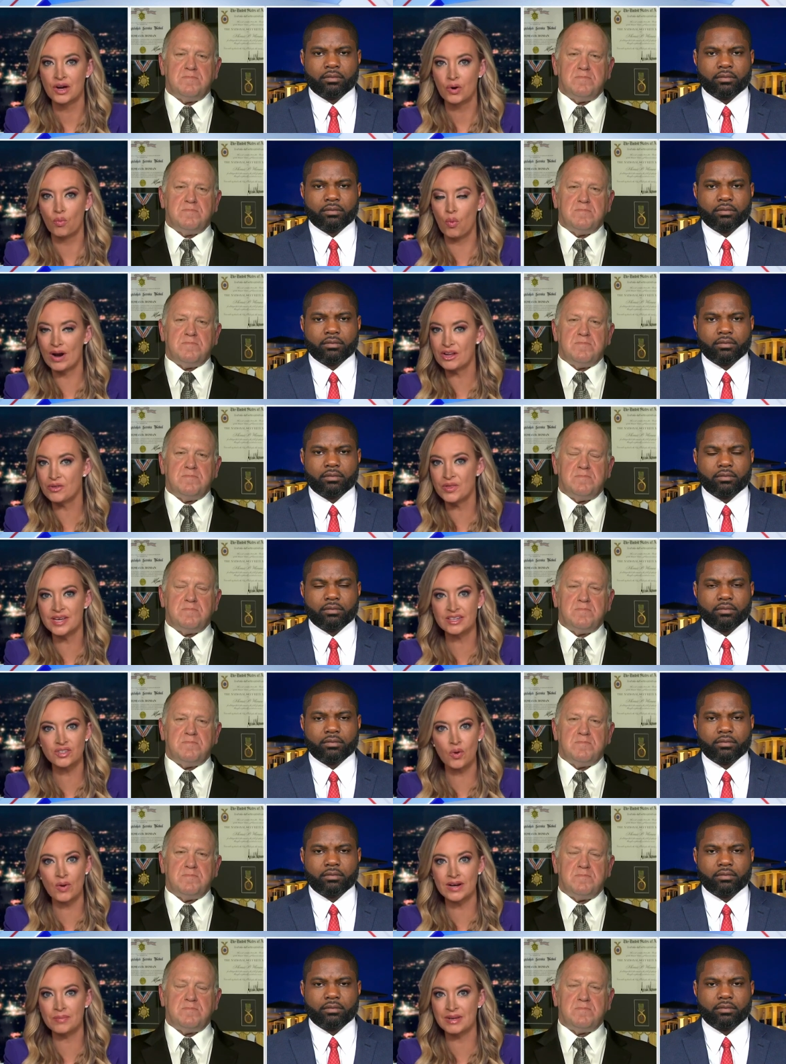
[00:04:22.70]
Speaker 1: What do you think is
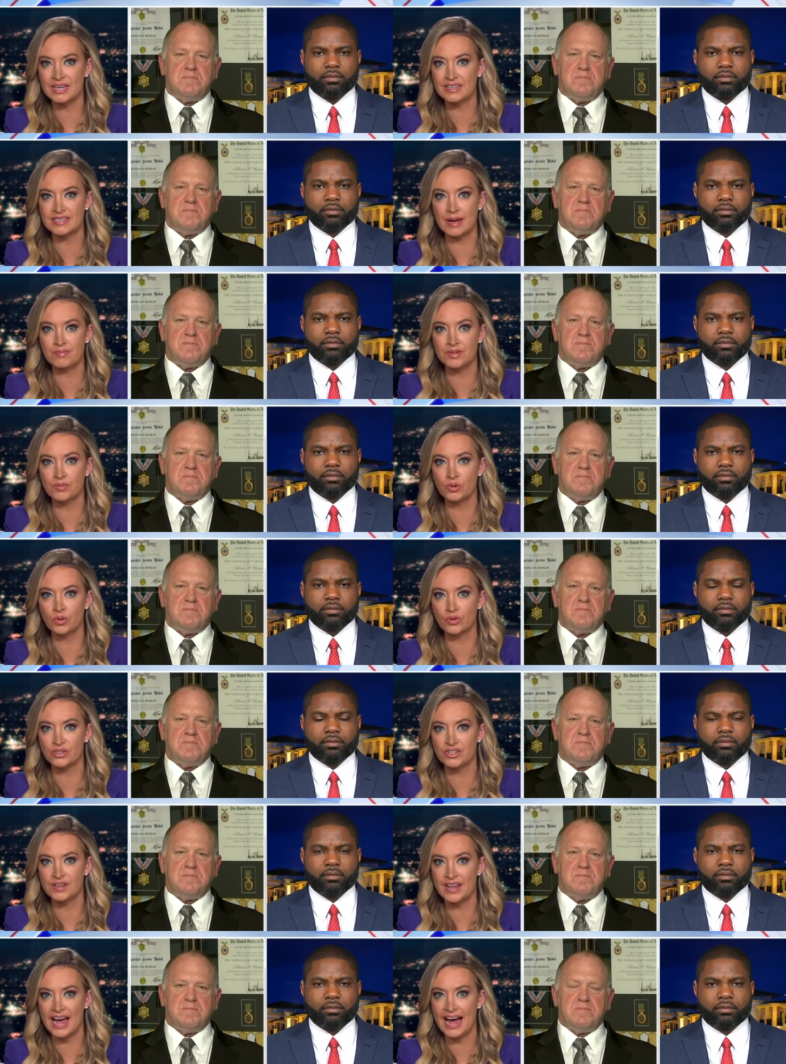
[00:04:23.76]
going to be acceptable
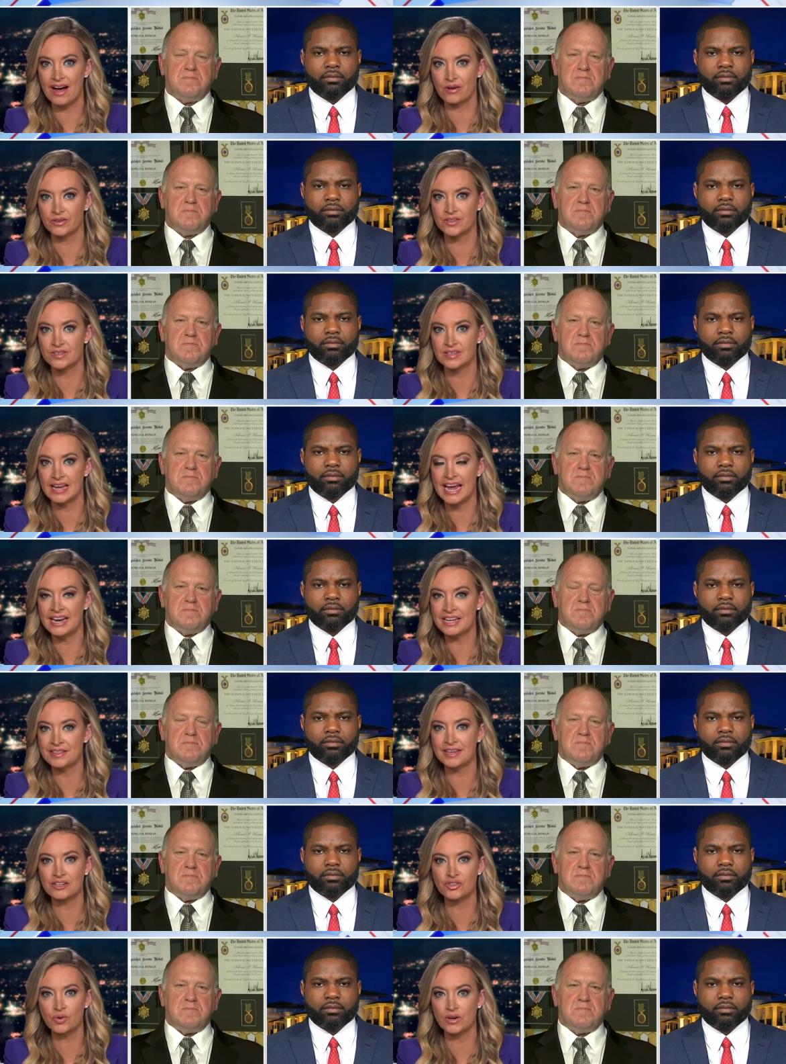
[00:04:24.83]
to the House?
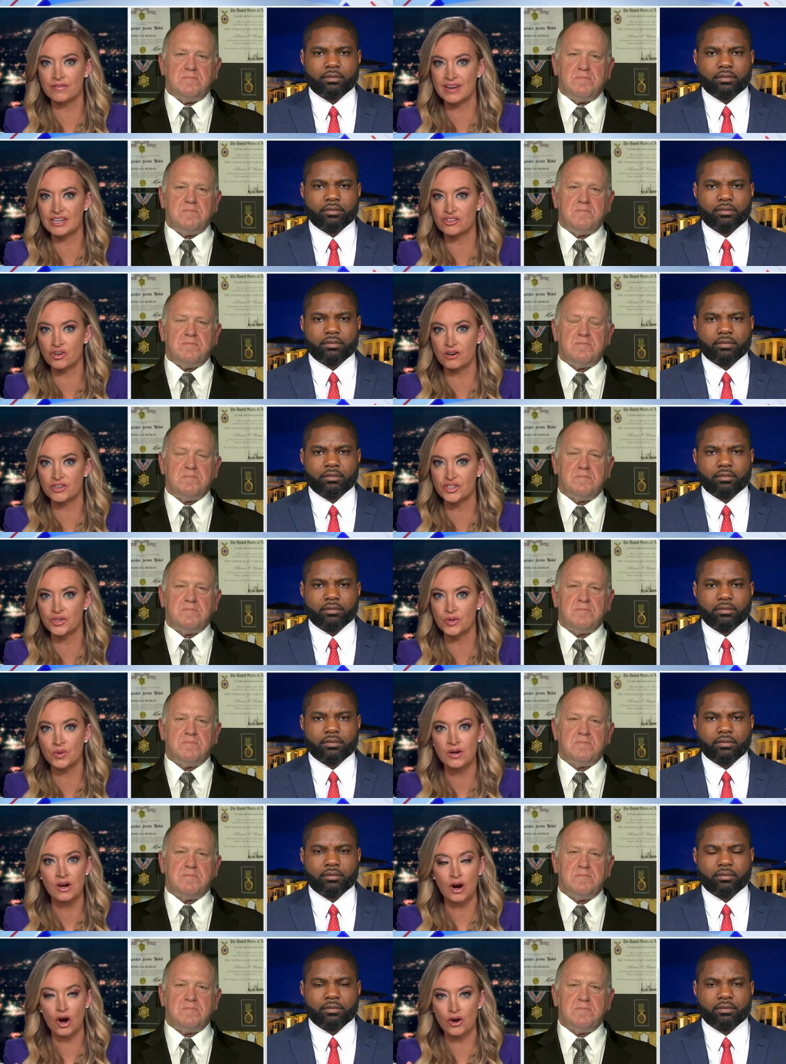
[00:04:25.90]
Anything short of H.R. 2,
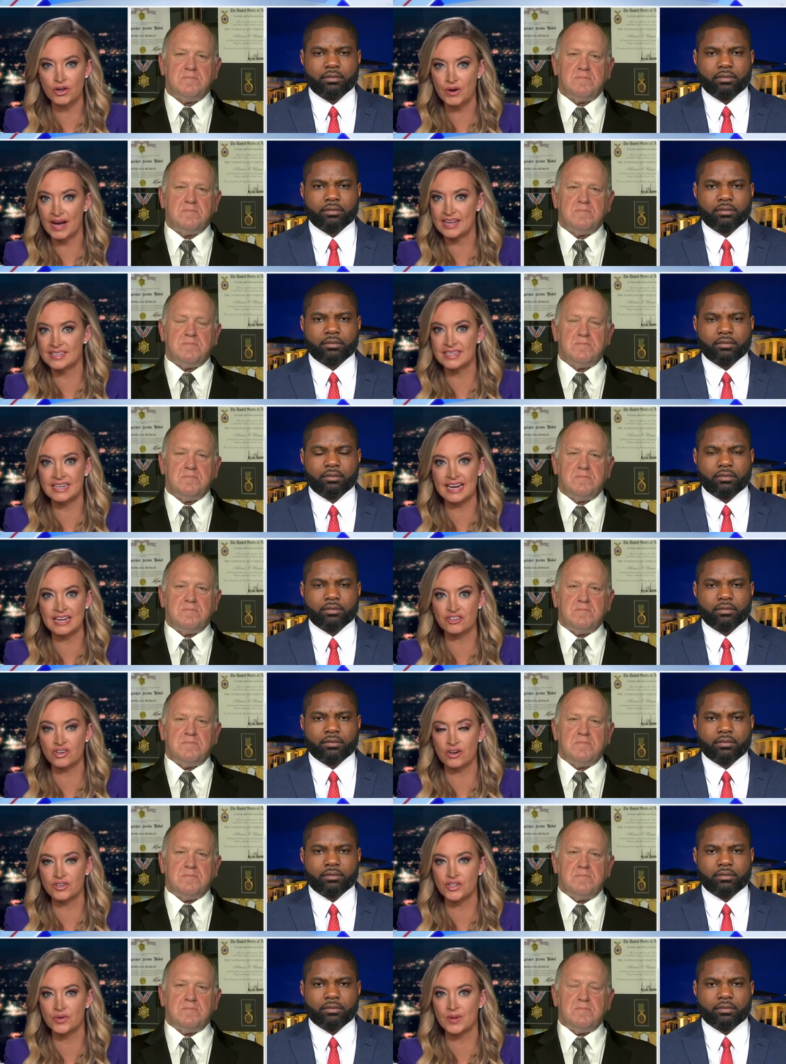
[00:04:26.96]
or you guys need
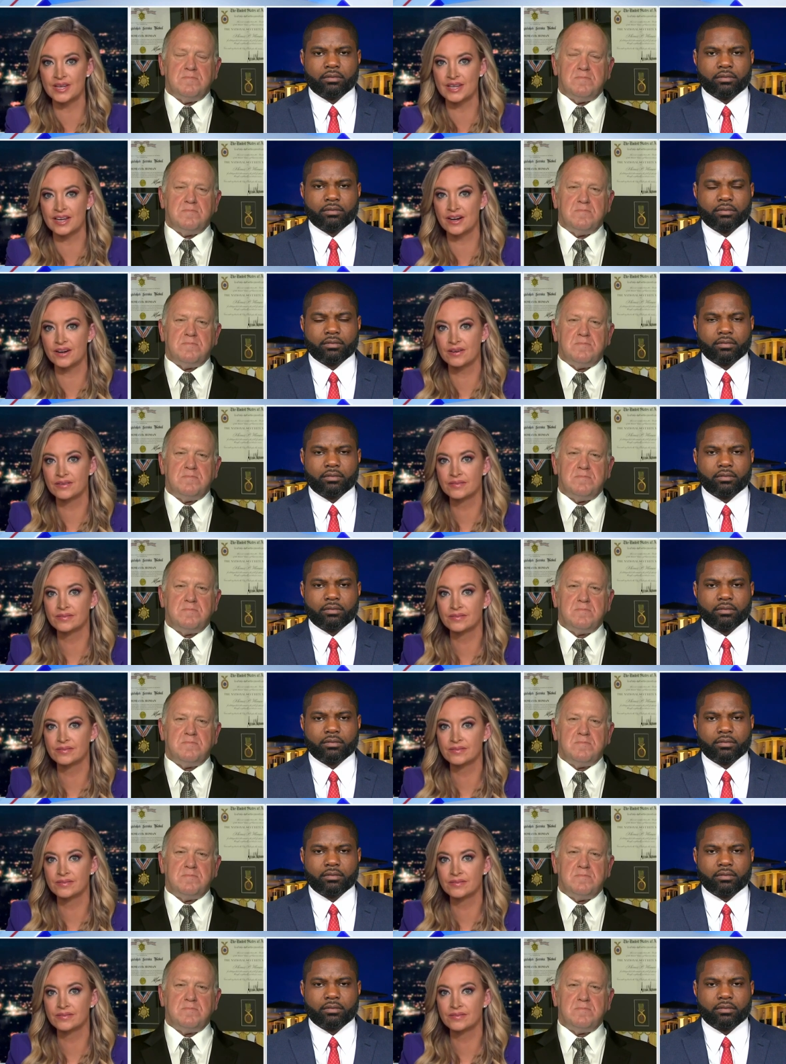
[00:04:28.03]
H.R. 2 in there?